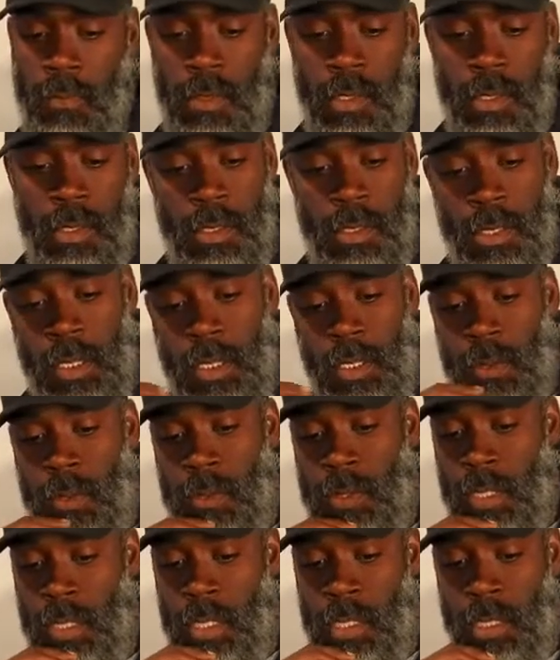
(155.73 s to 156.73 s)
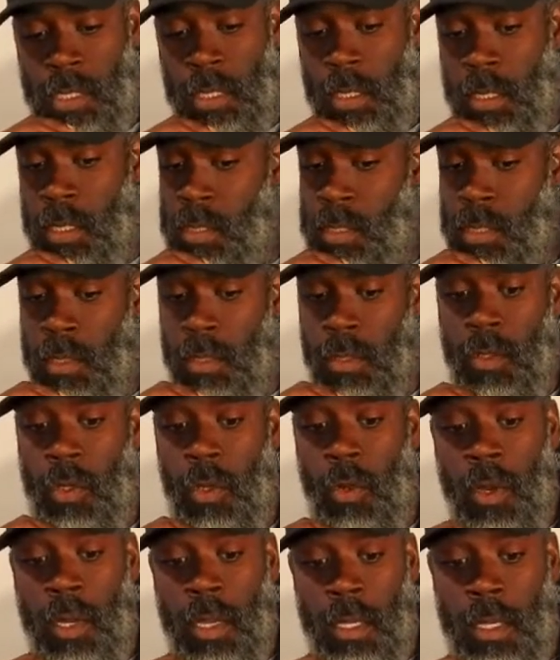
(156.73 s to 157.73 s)
So since it's the
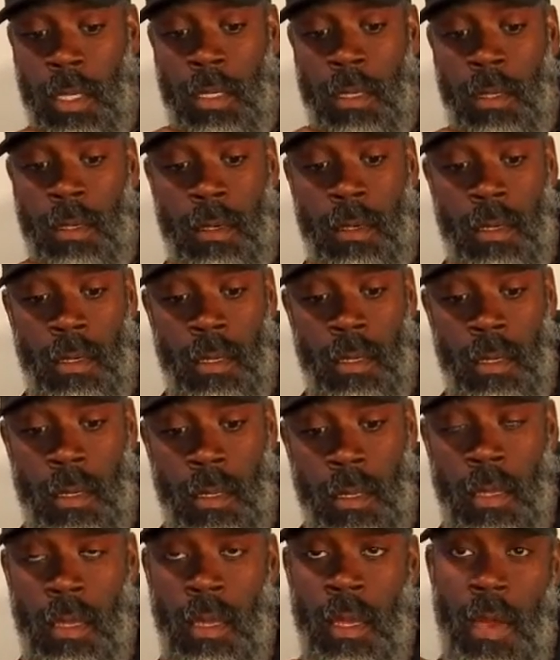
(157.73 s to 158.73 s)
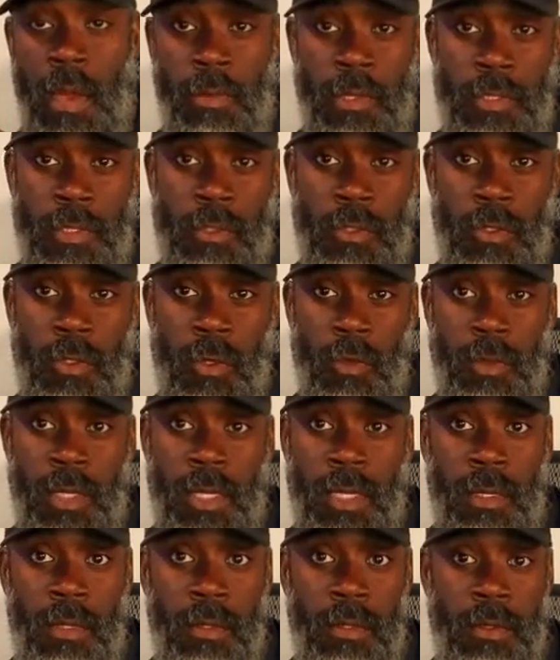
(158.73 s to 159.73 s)
Ukraine, I would assume
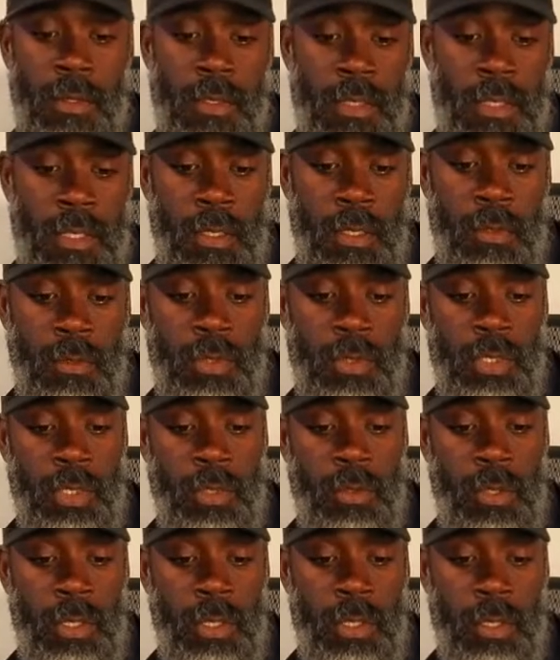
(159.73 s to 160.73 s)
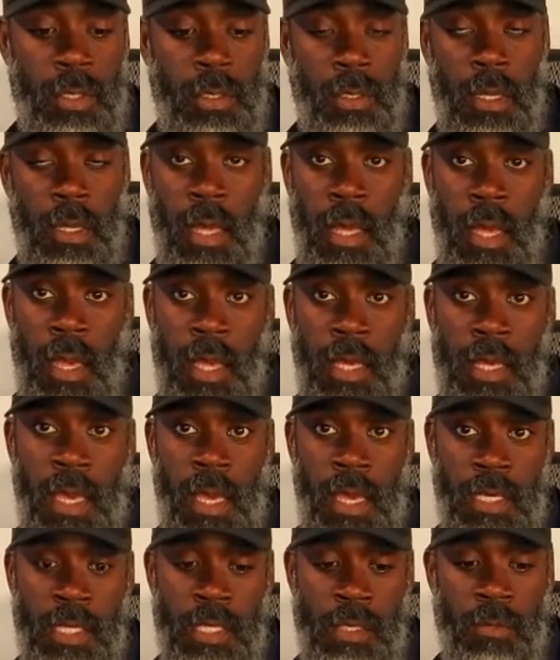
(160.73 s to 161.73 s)
they're still shooting
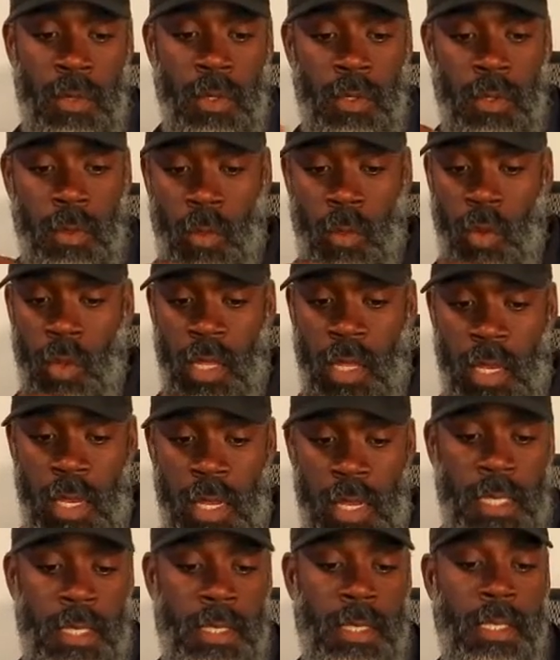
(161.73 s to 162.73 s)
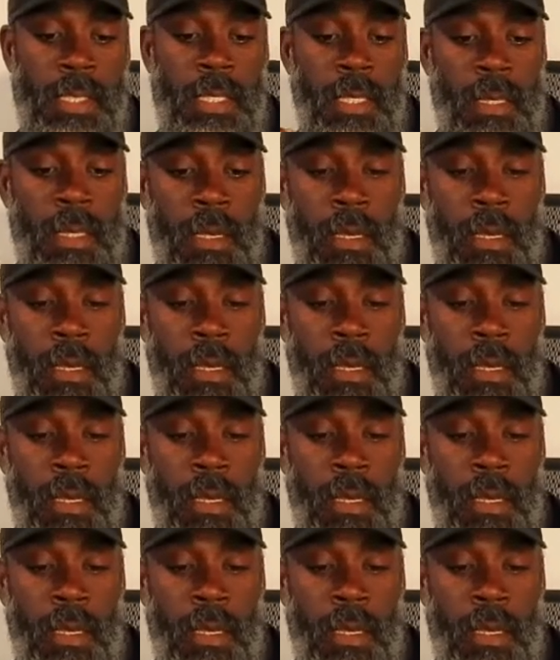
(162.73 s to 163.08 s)
AKs more than likely.